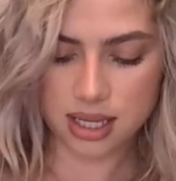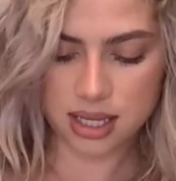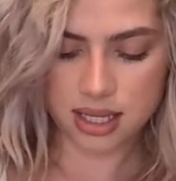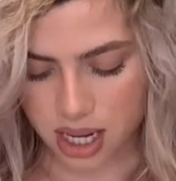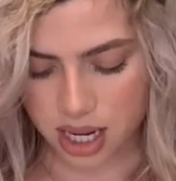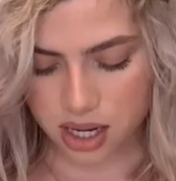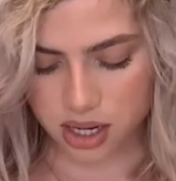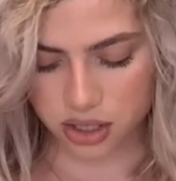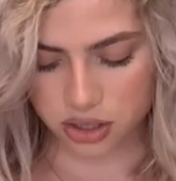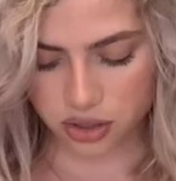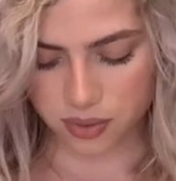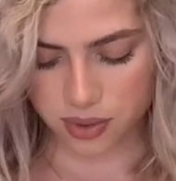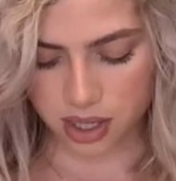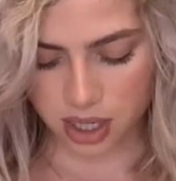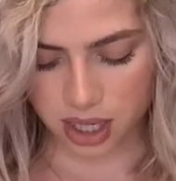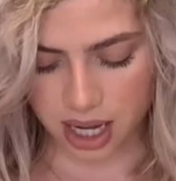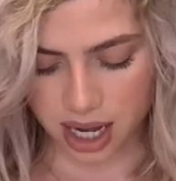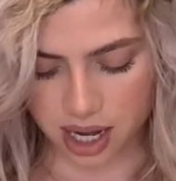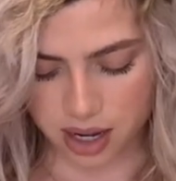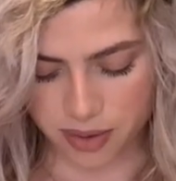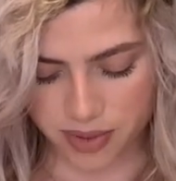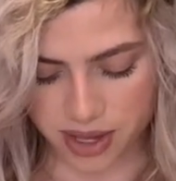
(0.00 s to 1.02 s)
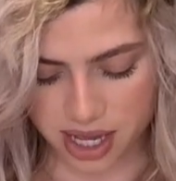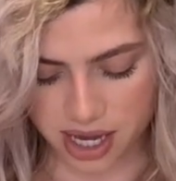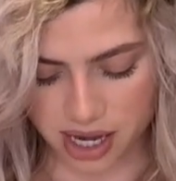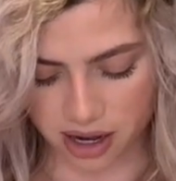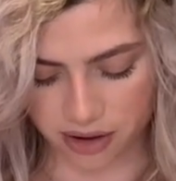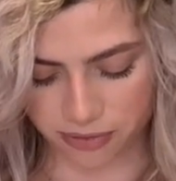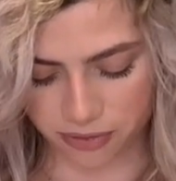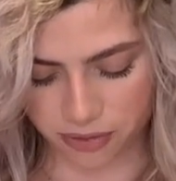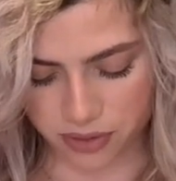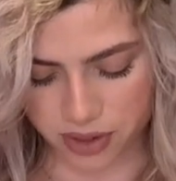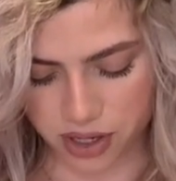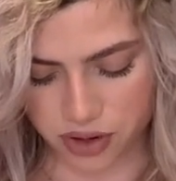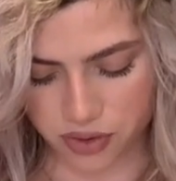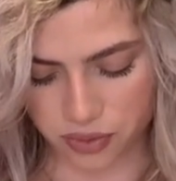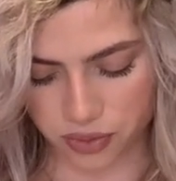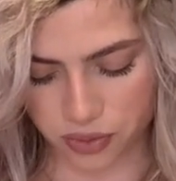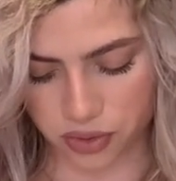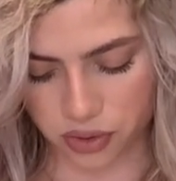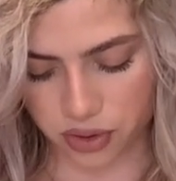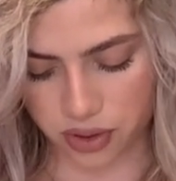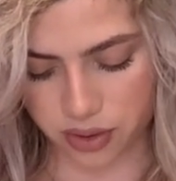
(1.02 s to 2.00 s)
And you just want to kind of be careful when you
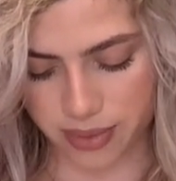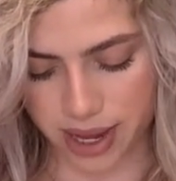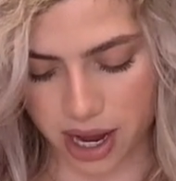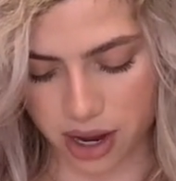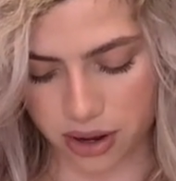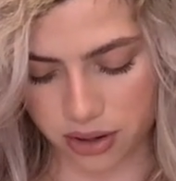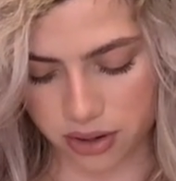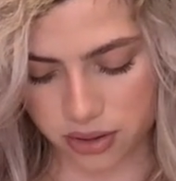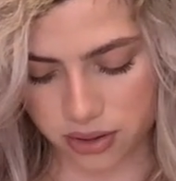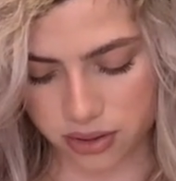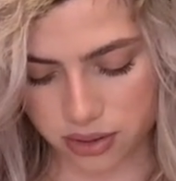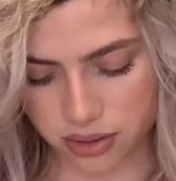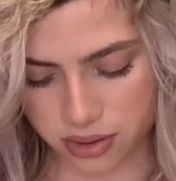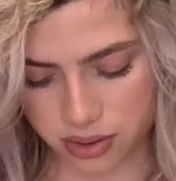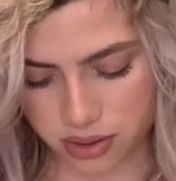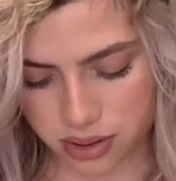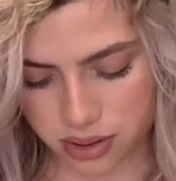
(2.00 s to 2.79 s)
roll them out.